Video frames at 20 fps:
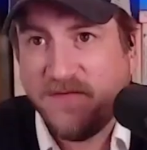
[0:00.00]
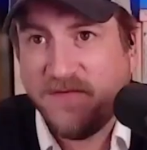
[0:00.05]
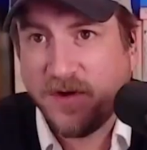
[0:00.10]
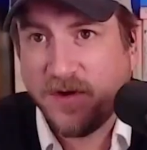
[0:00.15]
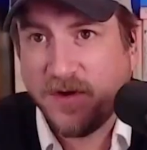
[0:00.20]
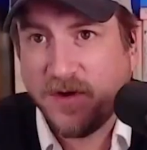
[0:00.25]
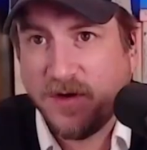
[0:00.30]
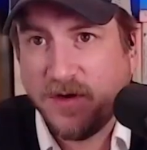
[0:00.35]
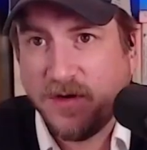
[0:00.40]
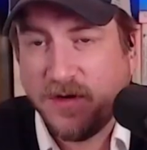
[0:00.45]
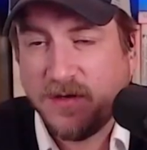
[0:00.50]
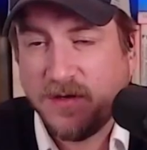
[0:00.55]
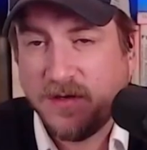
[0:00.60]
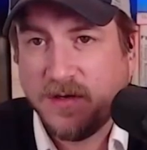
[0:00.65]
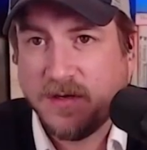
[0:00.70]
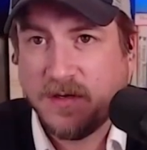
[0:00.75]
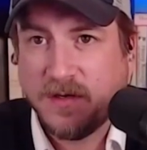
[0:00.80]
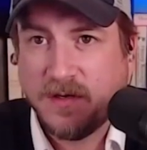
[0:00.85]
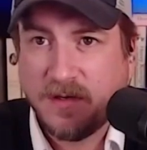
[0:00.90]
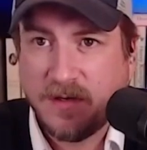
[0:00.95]
However,
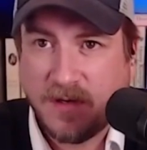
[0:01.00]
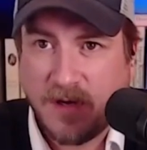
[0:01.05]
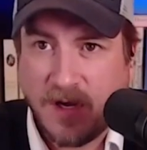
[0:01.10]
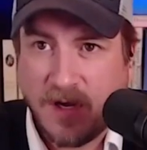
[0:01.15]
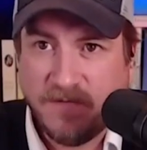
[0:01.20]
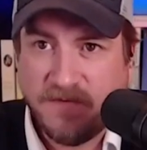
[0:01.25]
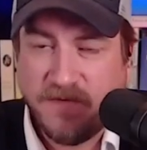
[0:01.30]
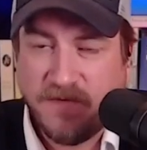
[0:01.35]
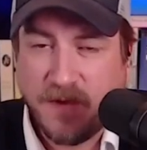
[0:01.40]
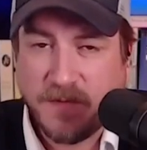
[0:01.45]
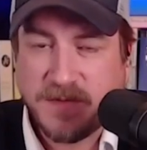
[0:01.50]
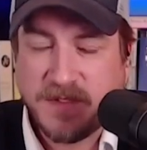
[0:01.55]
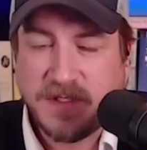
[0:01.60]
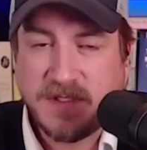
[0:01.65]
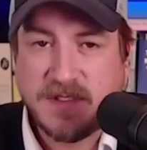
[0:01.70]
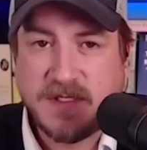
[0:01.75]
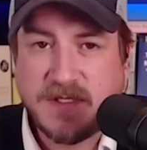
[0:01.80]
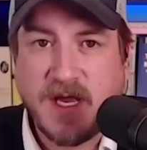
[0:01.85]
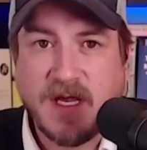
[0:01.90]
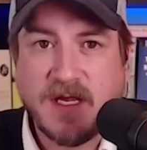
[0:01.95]
on Phelps's
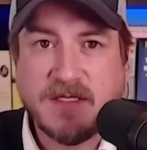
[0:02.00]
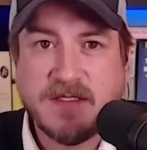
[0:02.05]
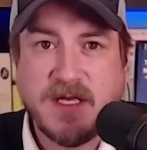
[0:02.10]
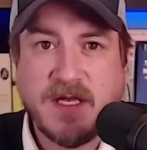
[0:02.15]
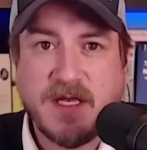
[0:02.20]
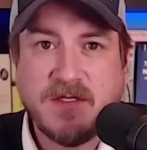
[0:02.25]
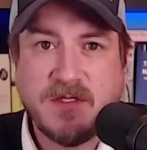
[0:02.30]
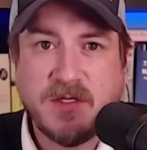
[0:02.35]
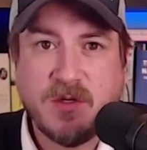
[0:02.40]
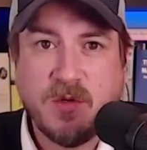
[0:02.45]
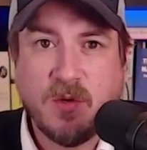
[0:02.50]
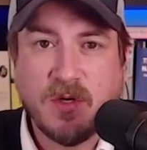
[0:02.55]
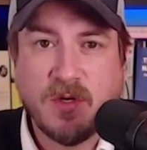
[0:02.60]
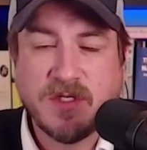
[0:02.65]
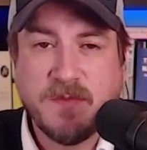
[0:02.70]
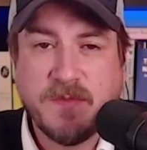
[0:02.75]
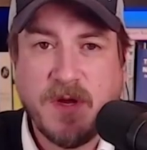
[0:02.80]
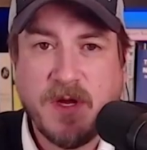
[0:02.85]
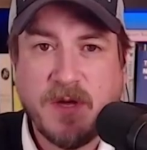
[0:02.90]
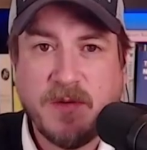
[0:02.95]
side, because I used to
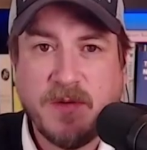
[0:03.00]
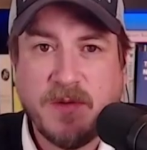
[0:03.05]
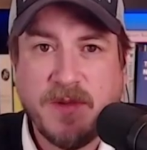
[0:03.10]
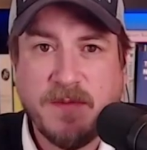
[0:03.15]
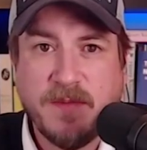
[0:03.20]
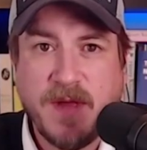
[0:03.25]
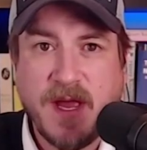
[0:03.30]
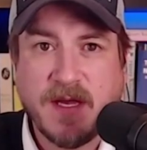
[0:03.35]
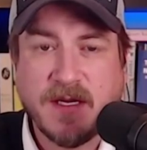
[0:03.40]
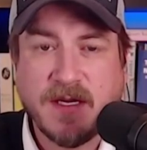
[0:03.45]
correspond with him back.